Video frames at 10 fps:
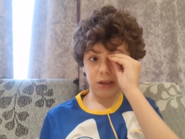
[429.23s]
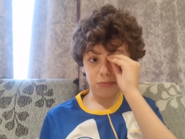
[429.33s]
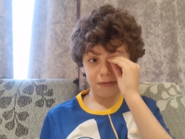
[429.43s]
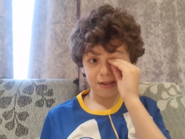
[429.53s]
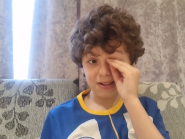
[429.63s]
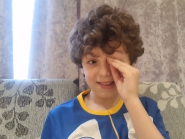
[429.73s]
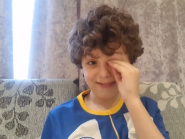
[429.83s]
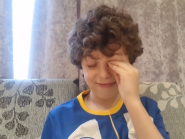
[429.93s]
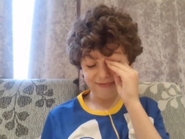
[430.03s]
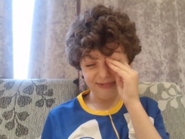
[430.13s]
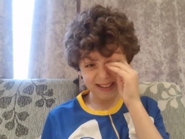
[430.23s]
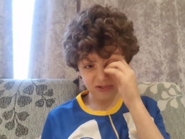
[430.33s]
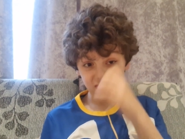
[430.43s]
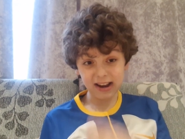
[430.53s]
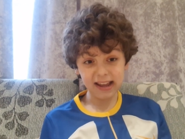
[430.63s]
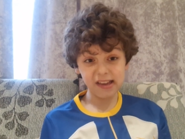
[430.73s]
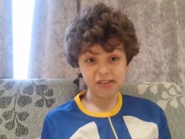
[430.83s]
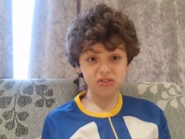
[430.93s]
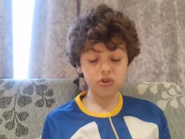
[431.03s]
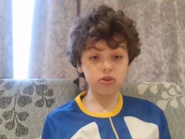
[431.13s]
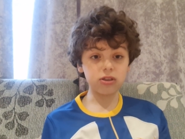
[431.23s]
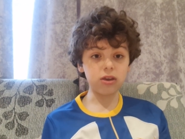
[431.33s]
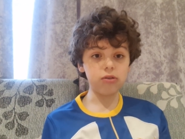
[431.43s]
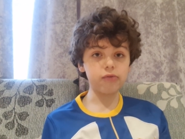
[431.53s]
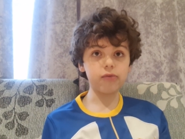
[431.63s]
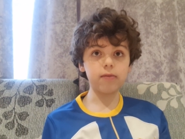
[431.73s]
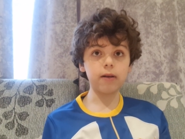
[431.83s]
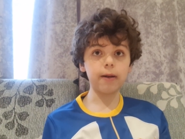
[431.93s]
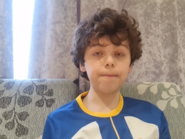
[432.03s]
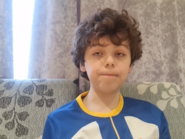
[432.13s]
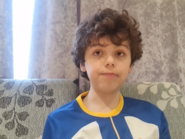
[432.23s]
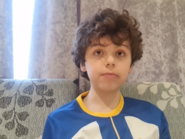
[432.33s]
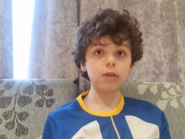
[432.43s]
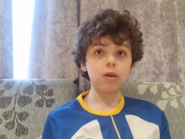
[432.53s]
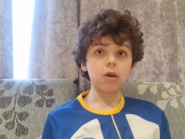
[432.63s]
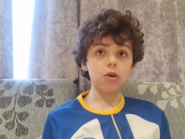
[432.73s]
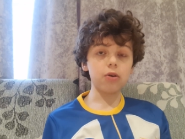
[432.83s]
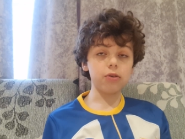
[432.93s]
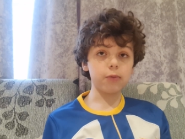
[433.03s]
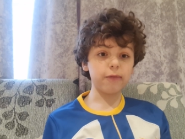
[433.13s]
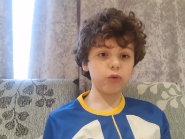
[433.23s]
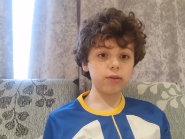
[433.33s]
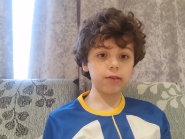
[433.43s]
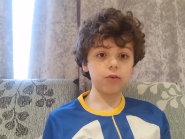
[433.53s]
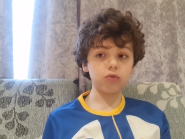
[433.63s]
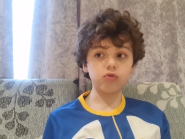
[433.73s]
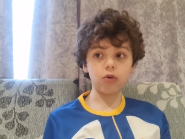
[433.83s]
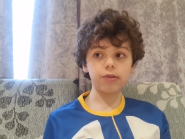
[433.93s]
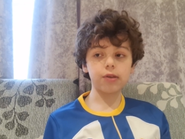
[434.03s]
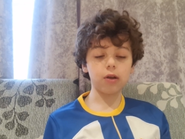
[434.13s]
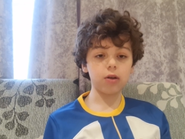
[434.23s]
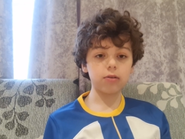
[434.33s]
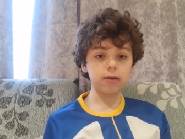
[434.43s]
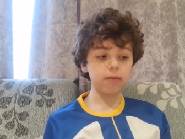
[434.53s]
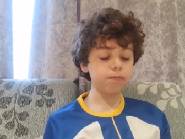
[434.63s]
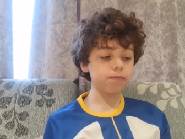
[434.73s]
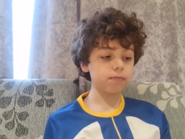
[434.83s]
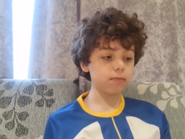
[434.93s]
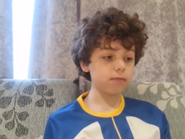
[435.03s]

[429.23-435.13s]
which which really is good news because um, we've already sold Trossard. Um,